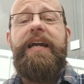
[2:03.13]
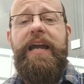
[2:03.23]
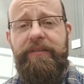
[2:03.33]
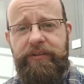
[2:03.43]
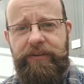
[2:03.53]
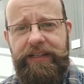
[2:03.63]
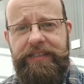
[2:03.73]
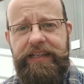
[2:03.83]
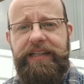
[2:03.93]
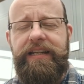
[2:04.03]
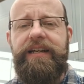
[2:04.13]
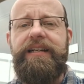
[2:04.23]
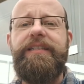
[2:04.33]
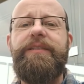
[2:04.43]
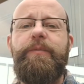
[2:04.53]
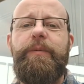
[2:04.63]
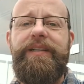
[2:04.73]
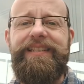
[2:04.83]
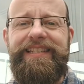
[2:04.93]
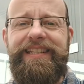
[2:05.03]
have a great day, guys.
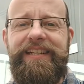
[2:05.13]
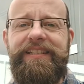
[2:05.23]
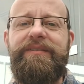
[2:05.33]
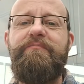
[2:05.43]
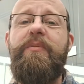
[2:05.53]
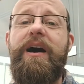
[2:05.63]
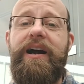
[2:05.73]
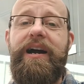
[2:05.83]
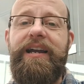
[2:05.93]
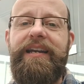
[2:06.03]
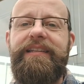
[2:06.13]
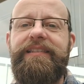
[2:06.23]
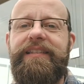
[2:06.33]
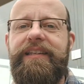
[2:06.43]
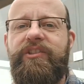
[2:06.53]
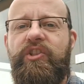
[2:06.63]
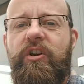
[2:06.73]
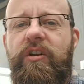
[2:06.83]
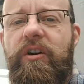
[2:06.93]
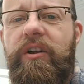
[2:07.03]
We'll see us. Bye, says
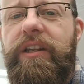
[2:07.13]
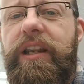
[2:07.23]
John